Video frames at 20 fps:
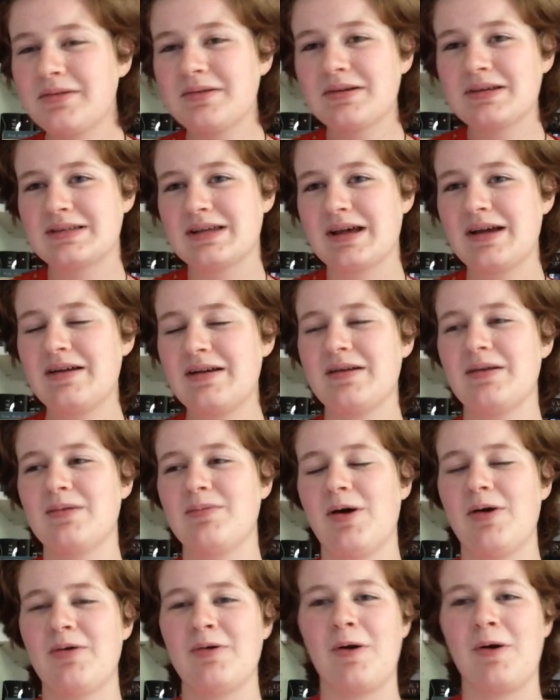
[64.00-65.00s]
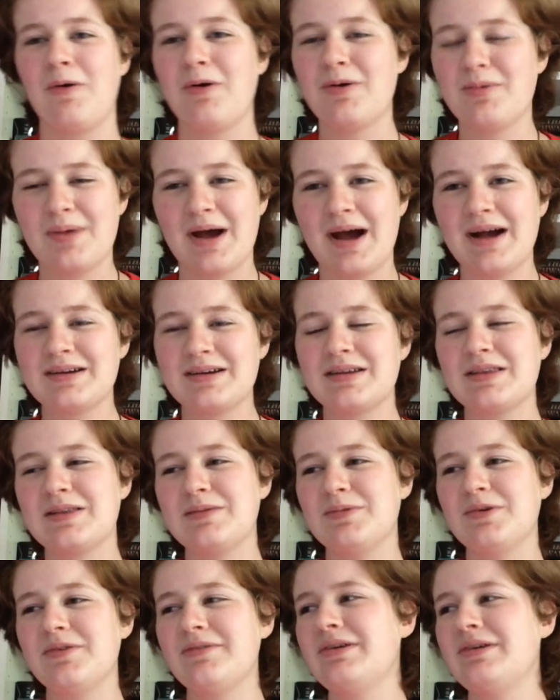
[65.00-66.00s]
excited about going back to the
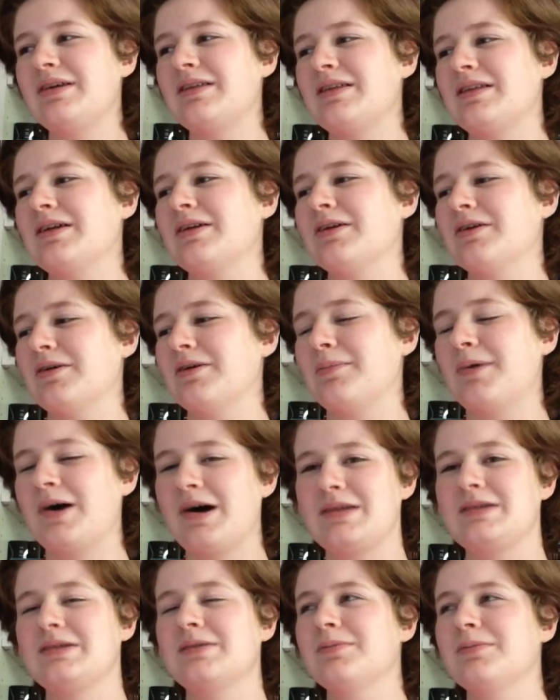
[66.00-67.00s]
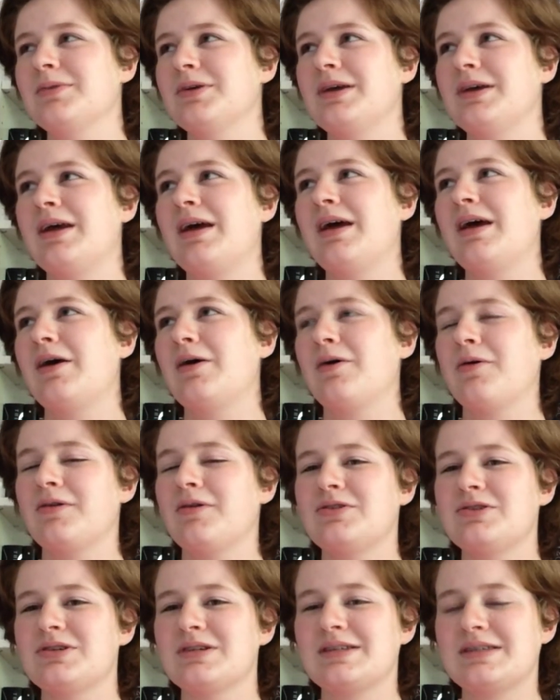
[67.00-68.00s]
movie theater, possibly,
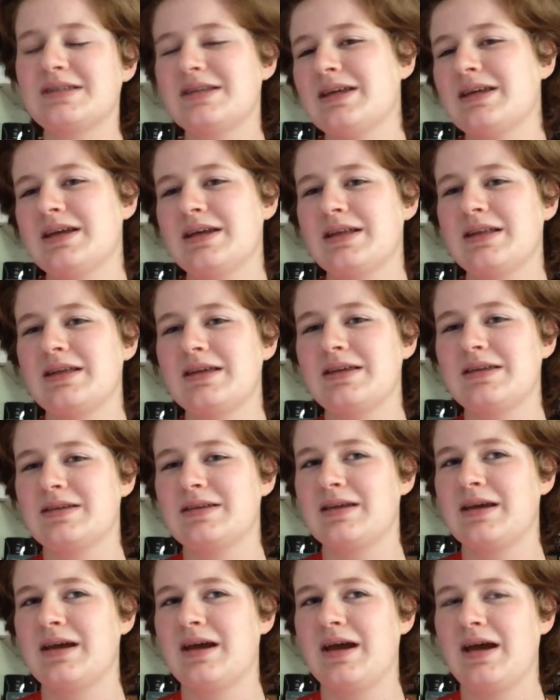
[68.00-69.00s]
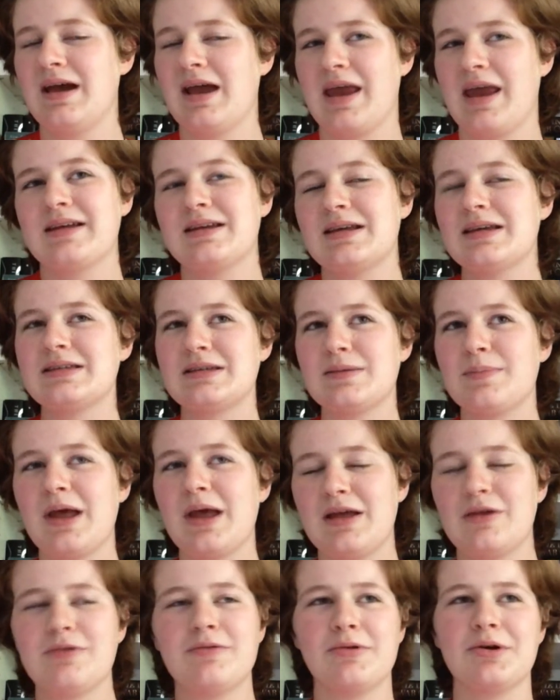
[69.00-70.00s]
and just seeing these
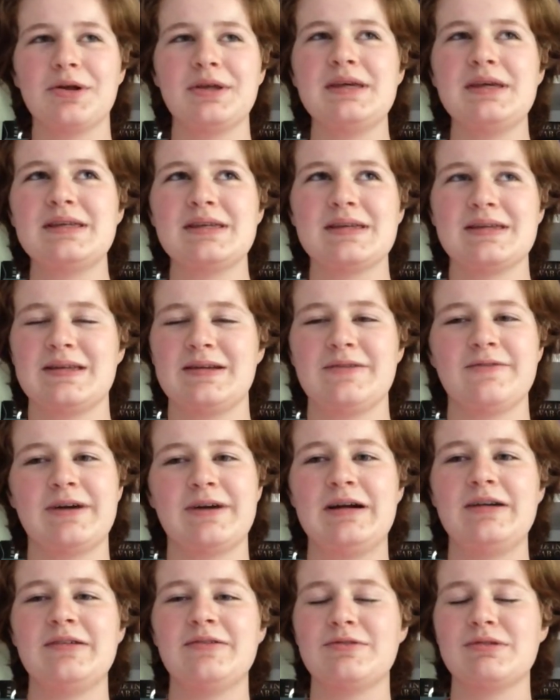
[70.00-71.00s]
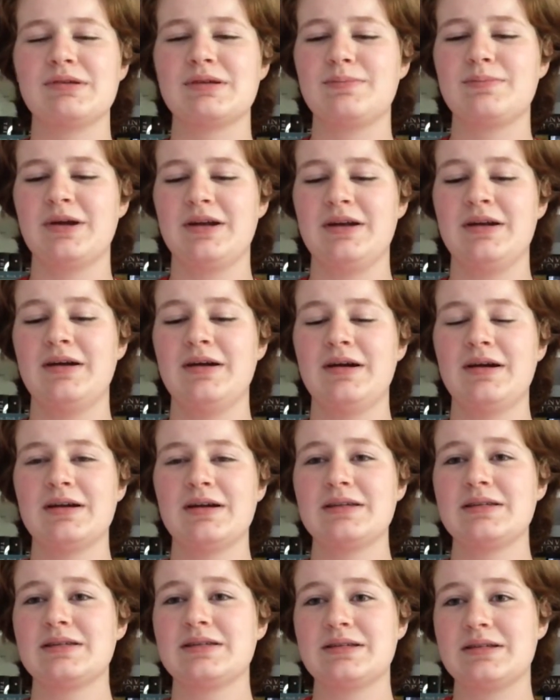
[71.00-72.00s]
anticipated releases that have kind of just been
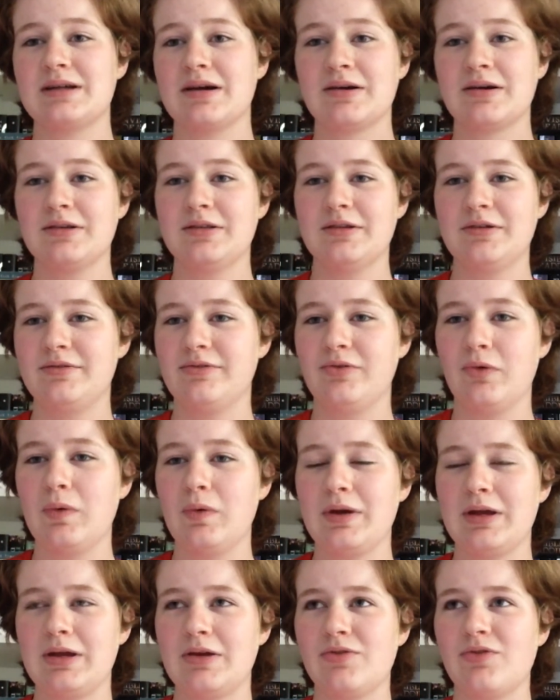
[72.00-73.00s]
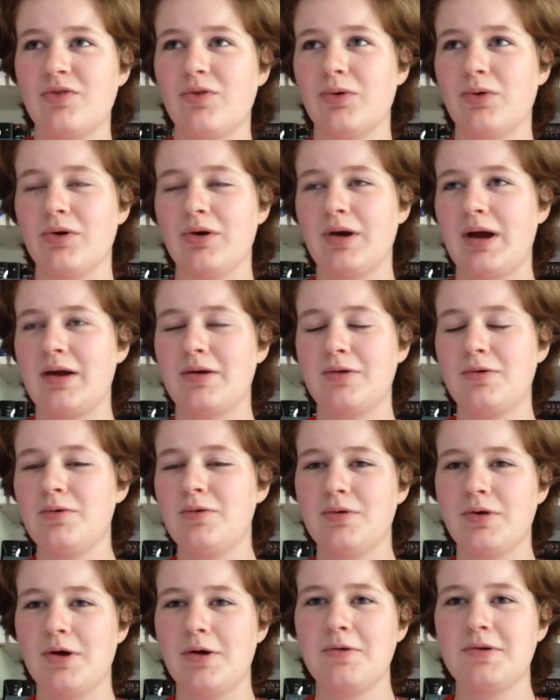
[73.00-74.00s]
stuck in the void for
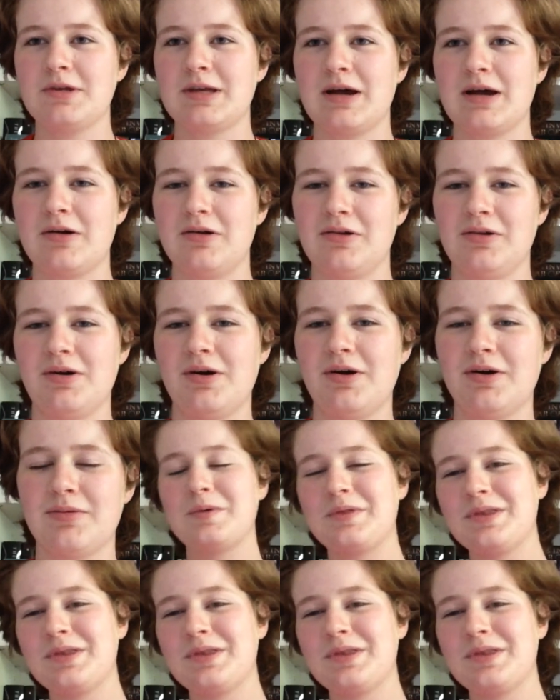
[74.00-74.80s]
who knows how long.